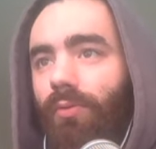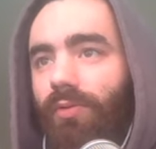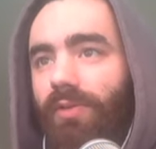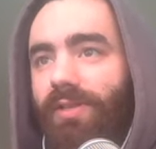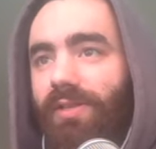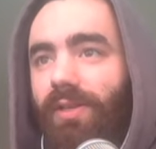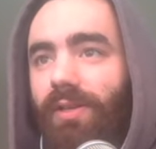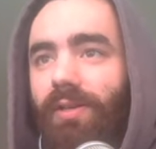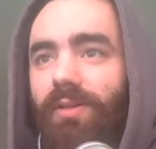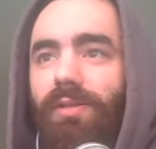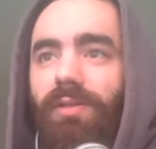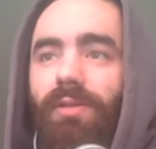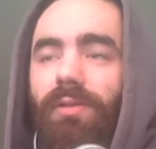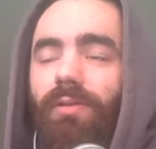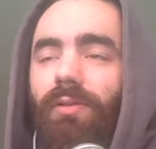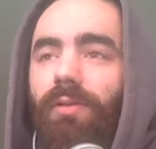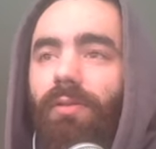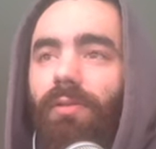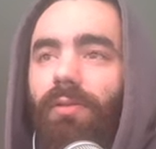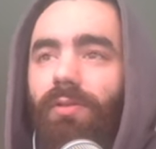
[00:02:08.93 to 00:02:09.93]
or a six.
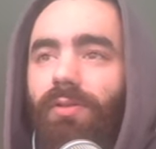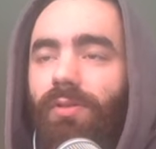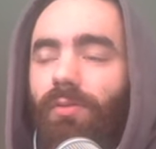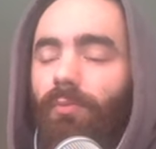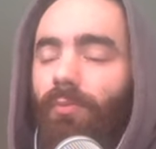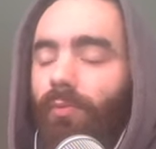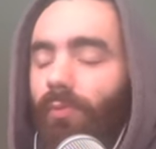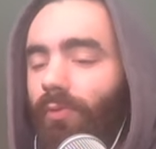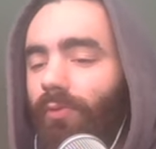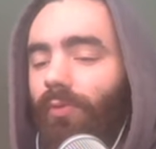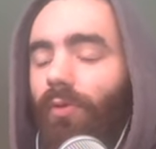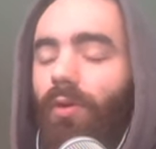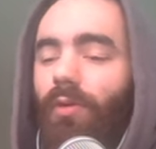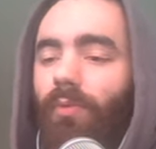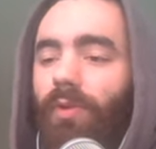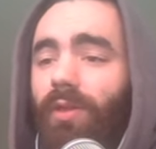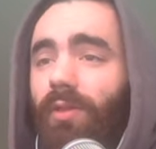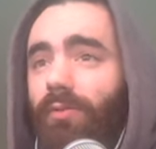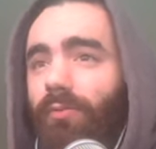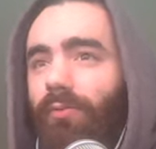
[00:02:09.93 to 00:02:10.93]
So when we throw it,
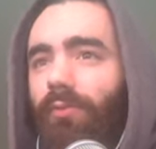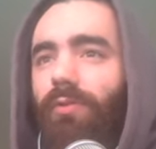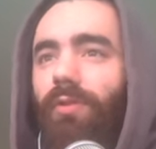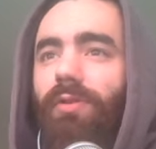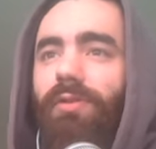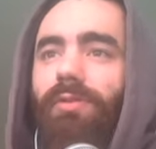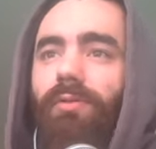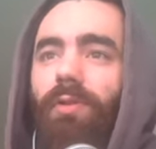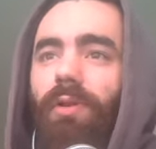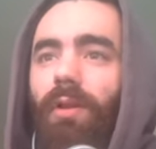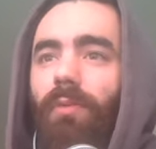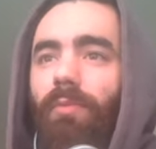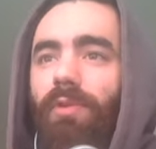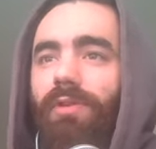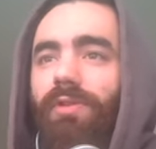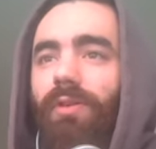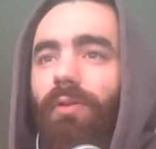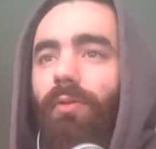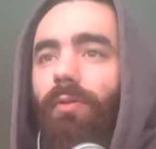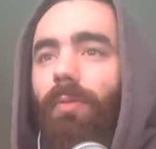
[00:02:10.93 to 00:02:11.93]
we can throw those three
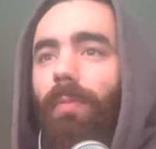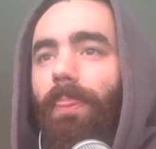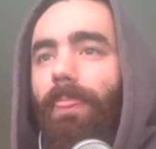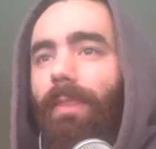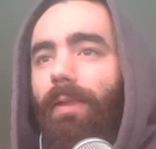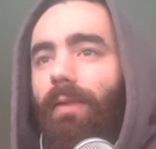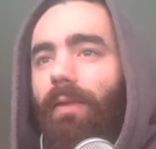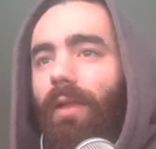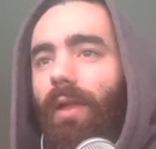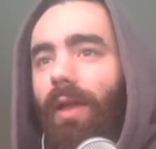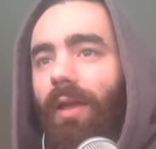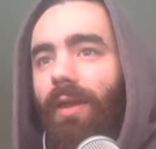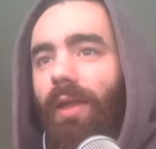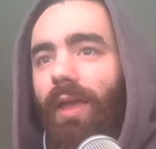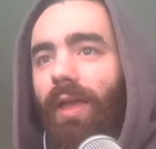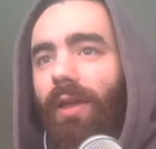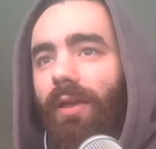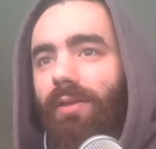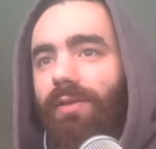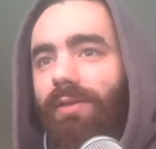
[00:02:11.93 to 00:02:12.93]
numbers. So, and
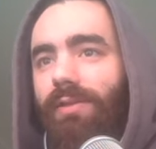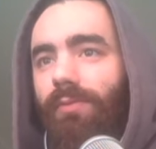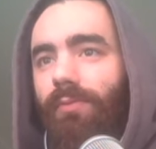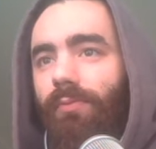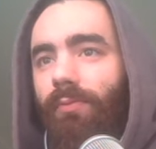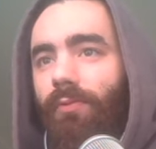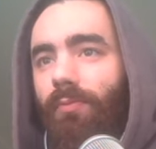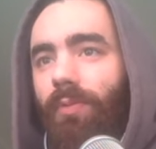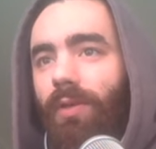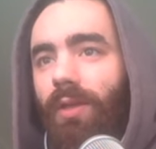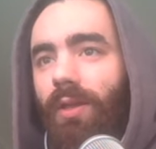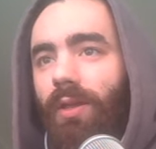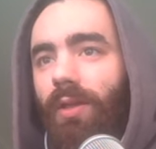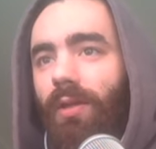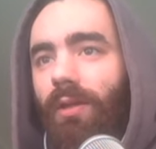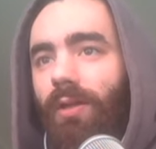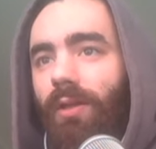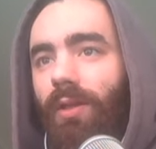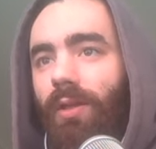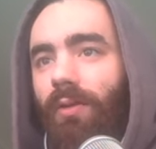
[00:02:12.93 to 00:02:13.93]
x will
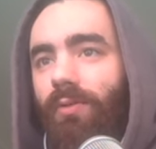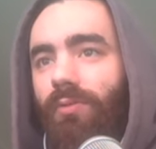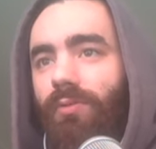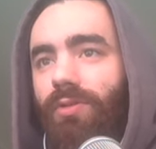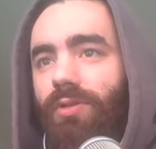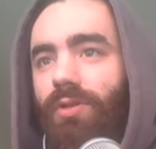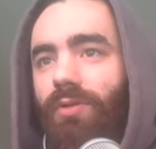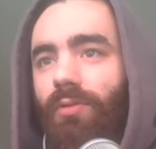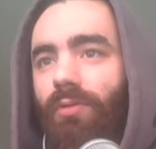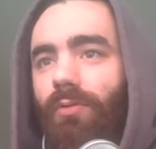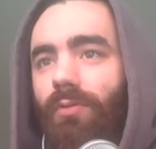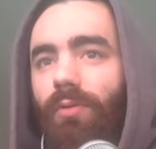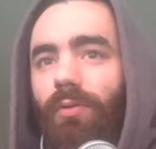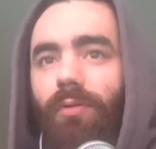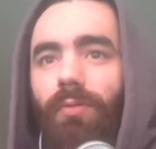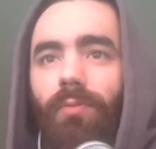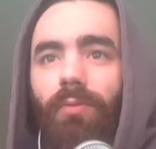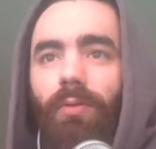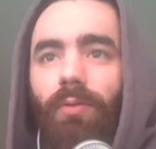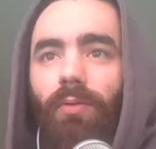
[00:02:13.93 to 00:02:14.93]
be equal to,
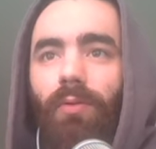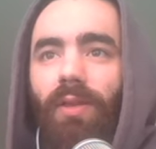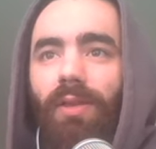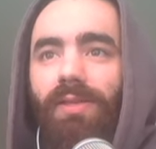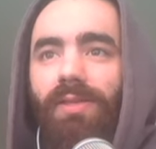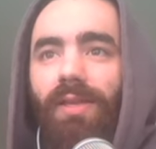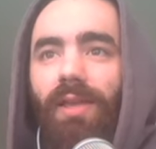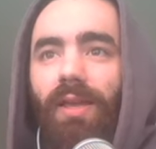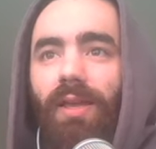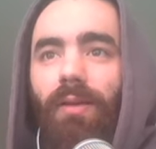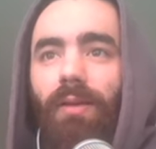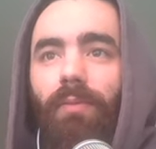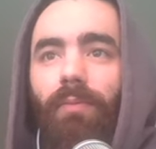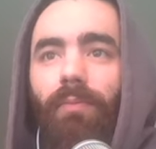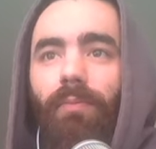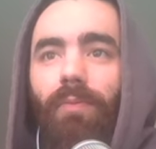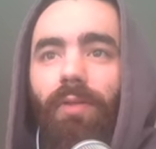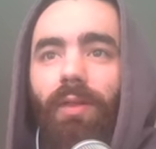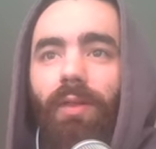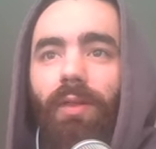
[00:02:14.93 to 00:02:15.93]
they say
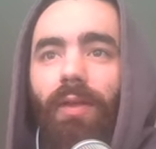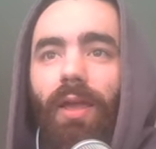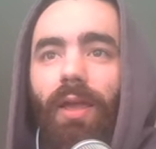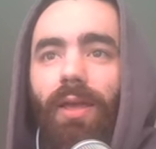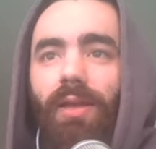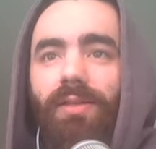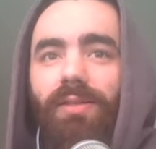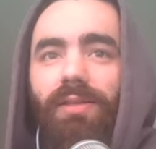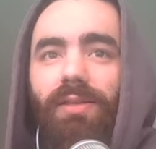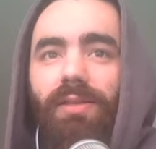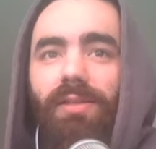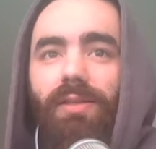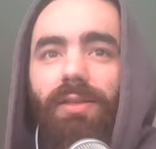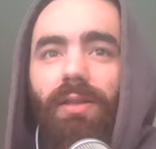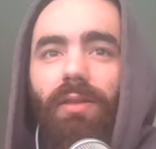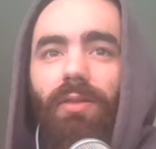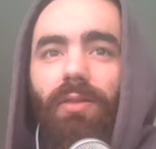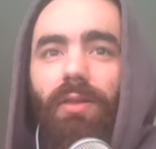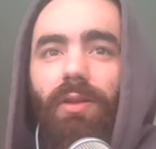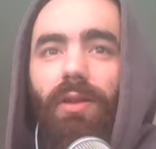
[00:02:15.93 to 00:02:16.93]
x is
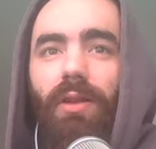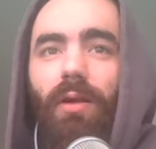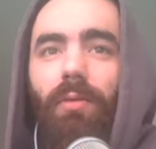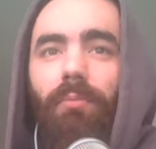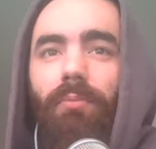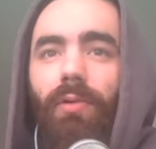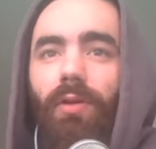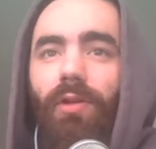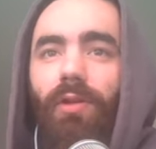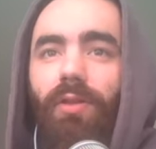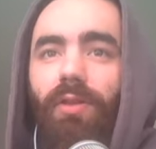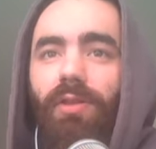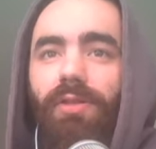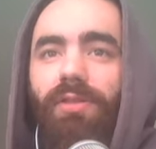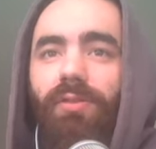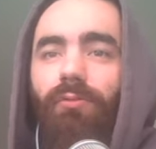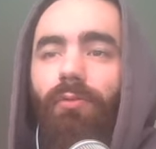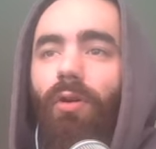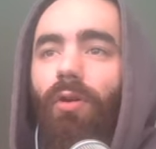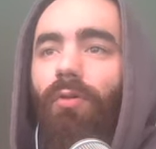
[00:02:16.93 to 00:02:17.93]
the number that's
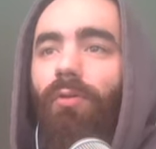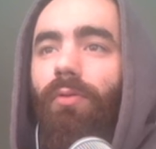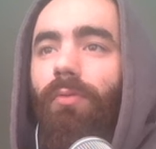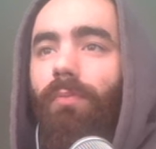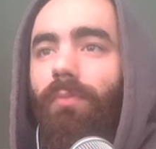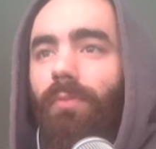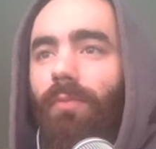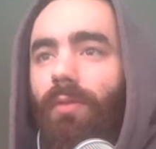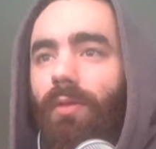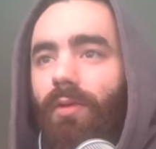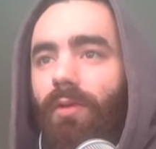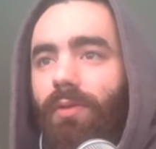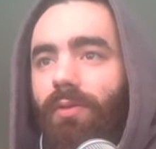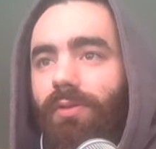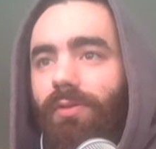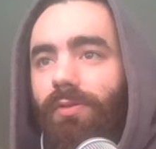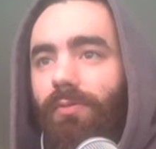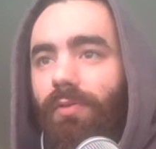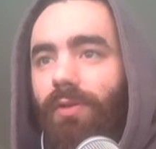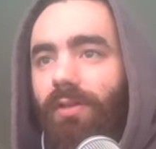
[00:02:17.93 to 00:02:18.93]
thrown.
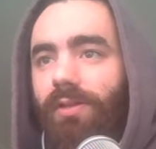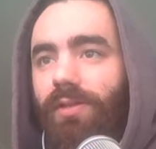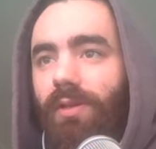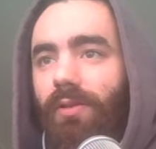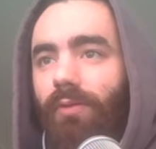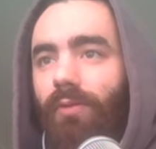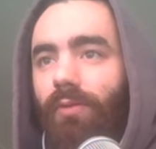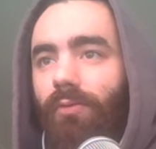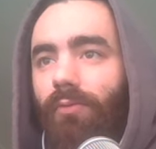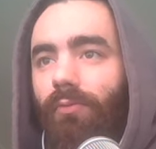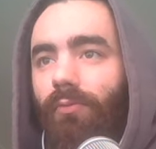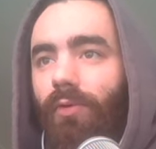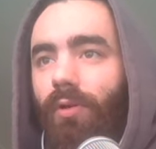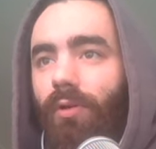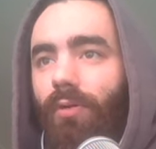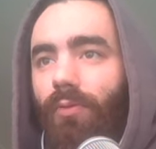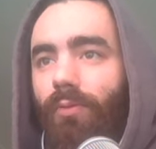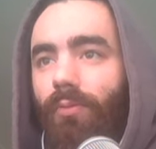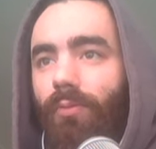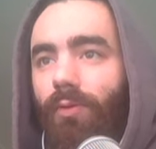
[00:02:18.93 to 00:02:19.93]
So we can say the
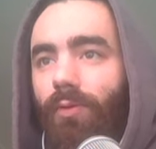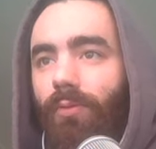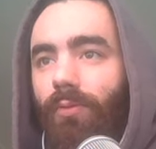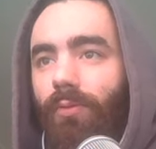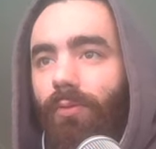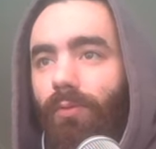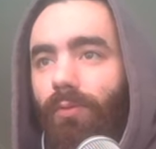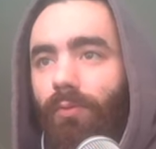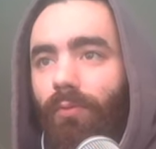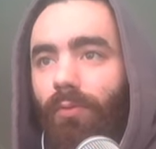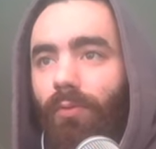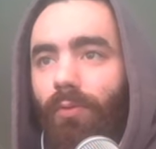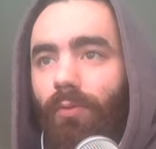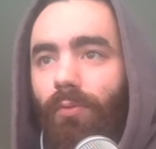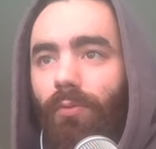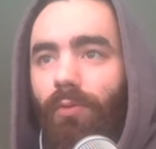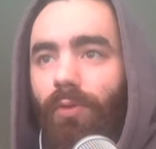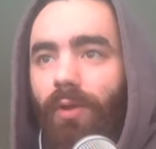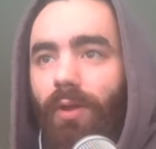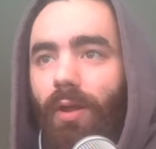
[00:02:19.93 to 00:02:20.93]
throw, what, what, what
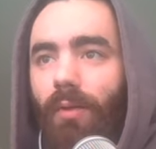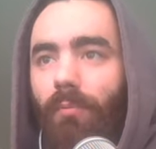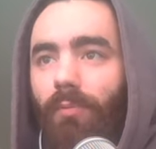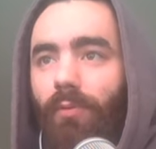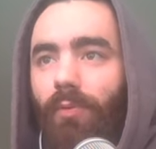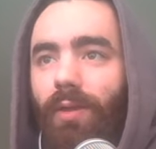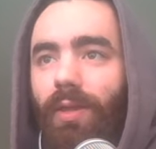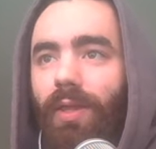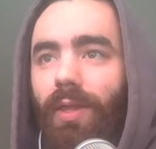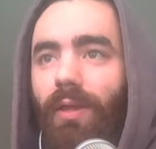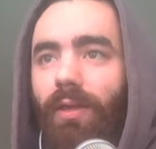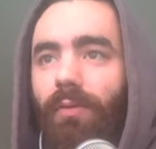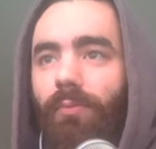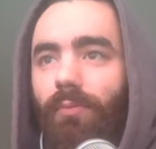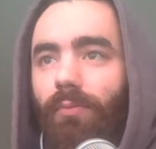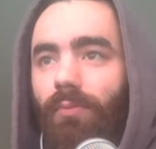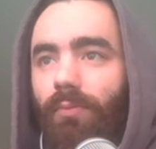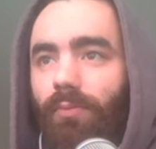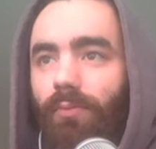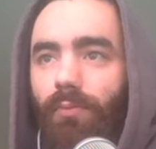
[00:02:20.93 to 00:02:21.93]
the number we get,
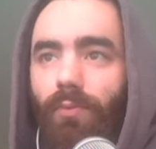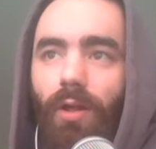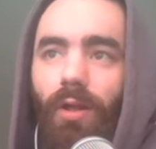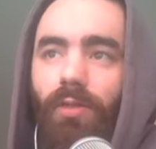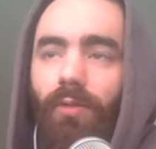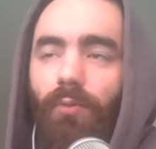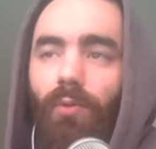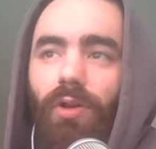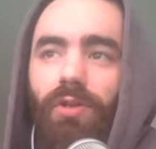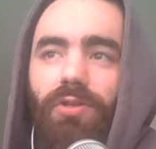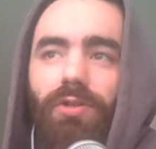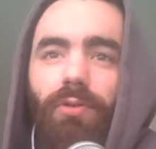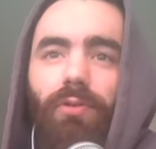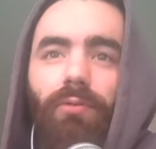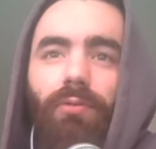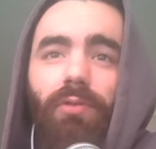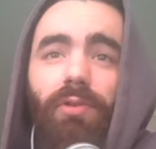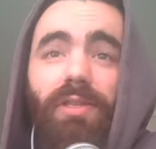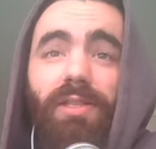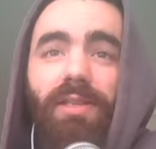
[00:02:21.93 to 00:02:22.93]
either one, two,
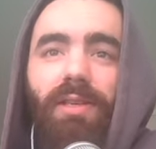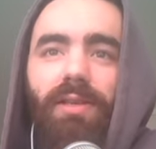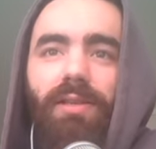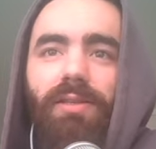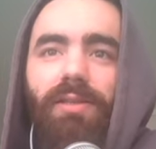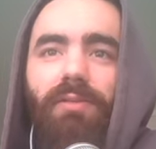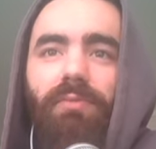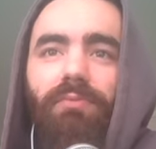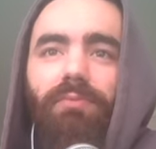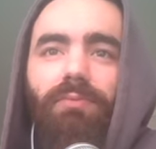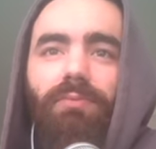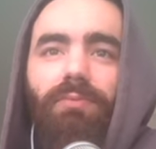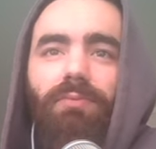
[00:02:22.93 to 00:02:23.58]
three, or six,